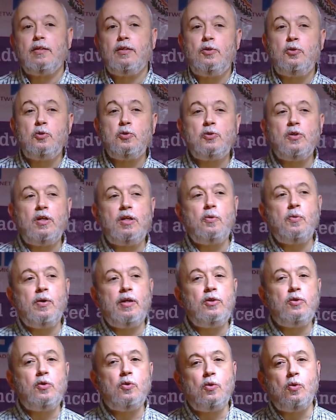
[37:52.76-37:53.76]
Usually
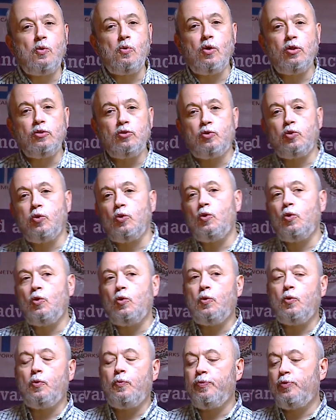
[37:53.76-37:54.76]
when you want
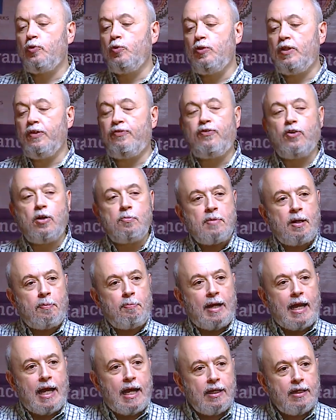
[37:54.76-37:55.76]
to deform
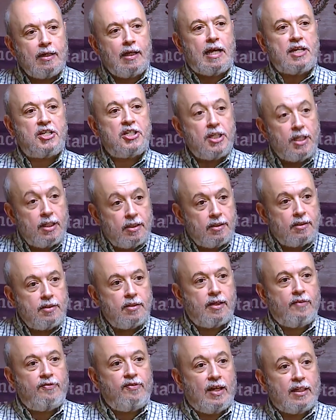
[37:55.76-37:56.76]
a sheet,
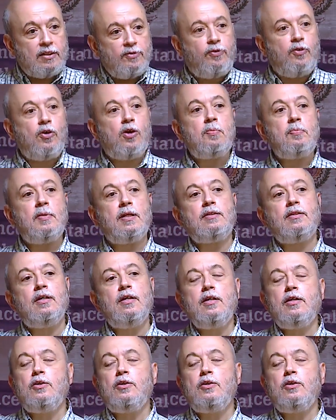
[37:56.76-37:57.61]
a flat format,